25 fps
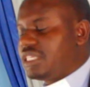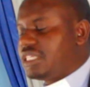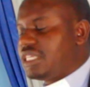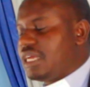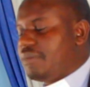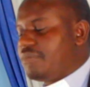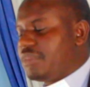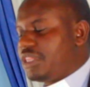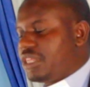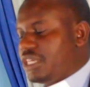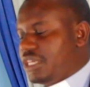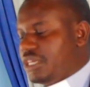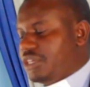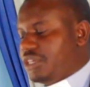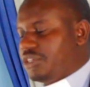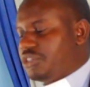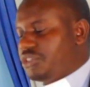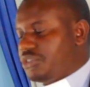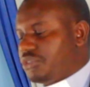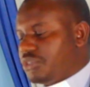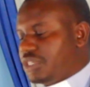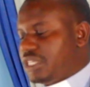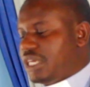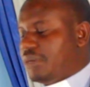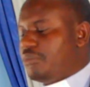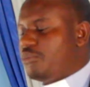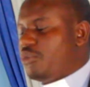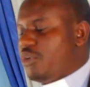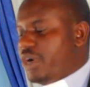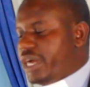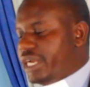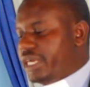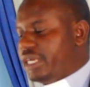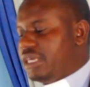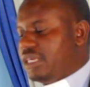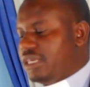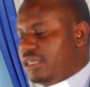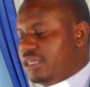something to
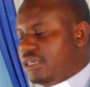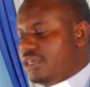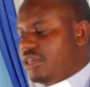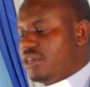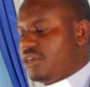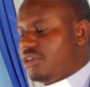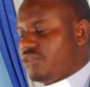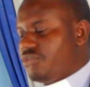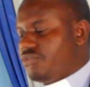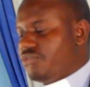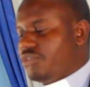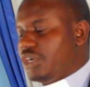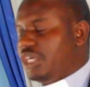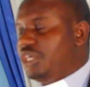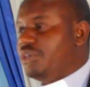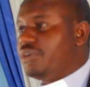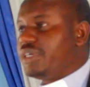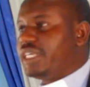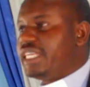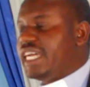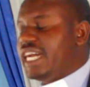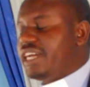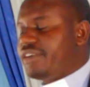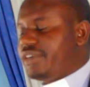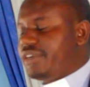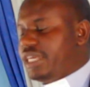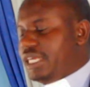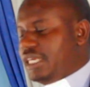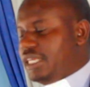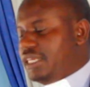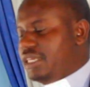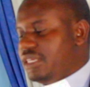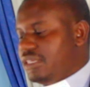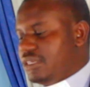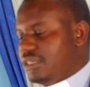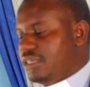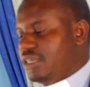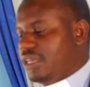someone
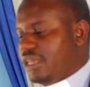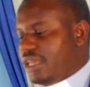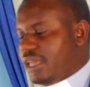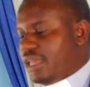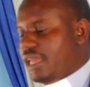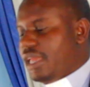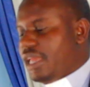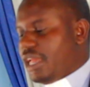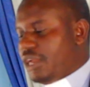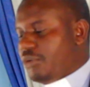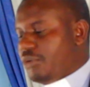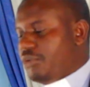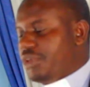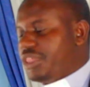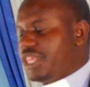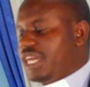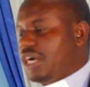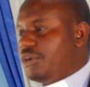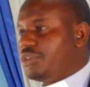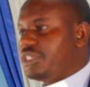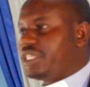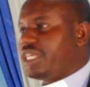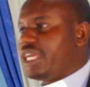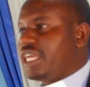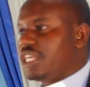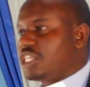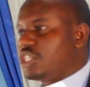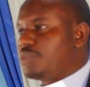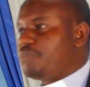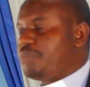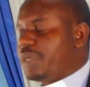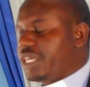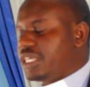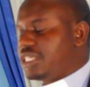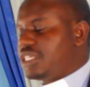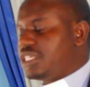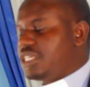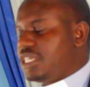voluntarily and without
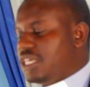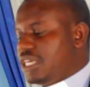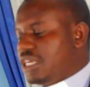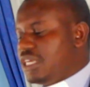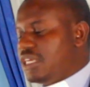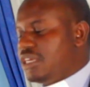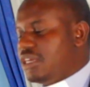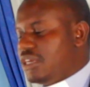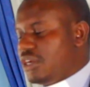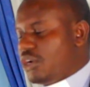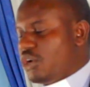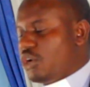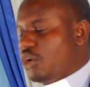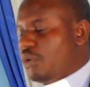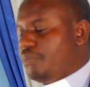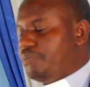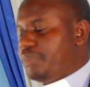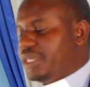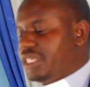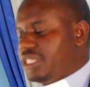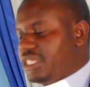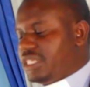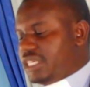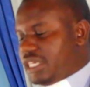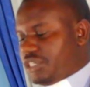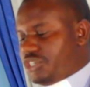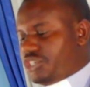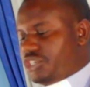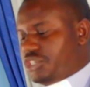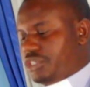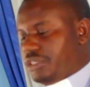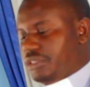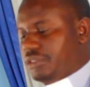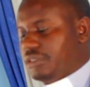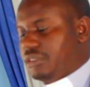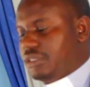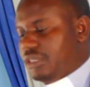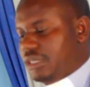expecting
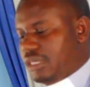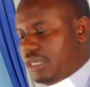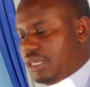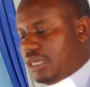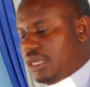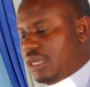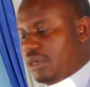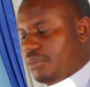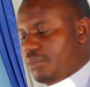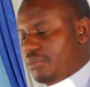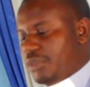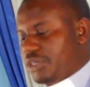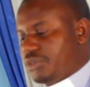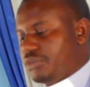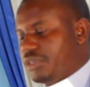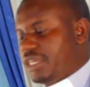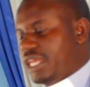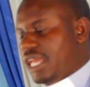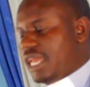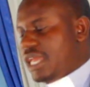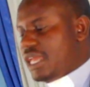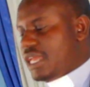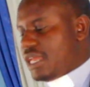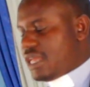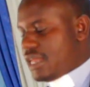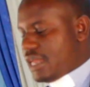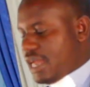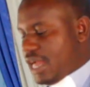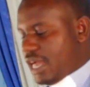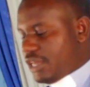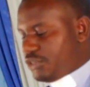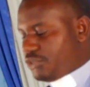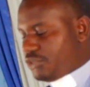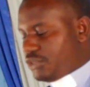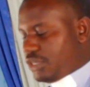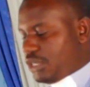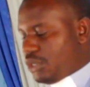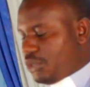compensation. But today,
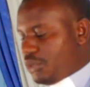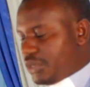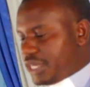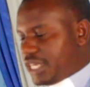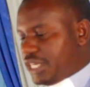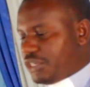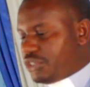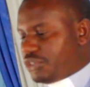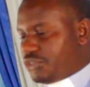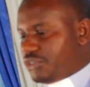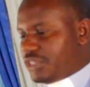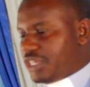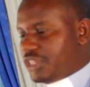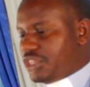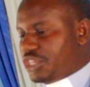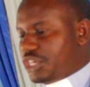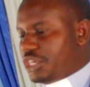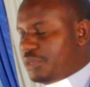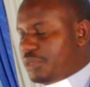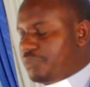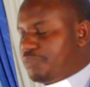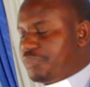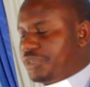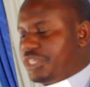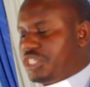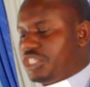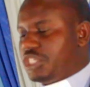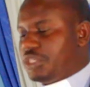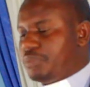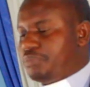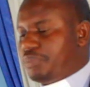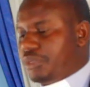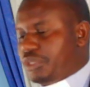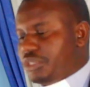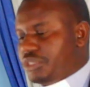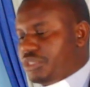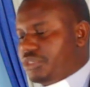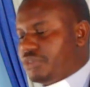as we look into the three
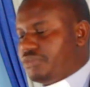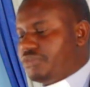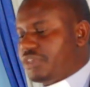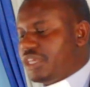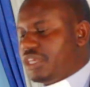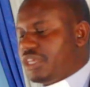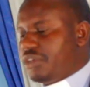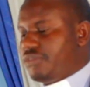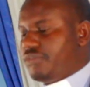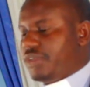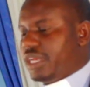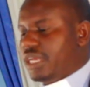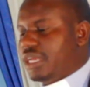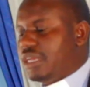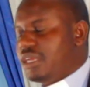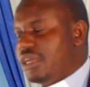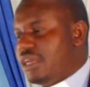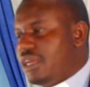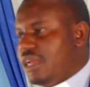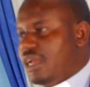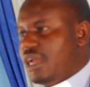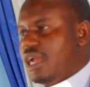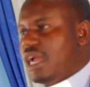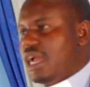principles of giving,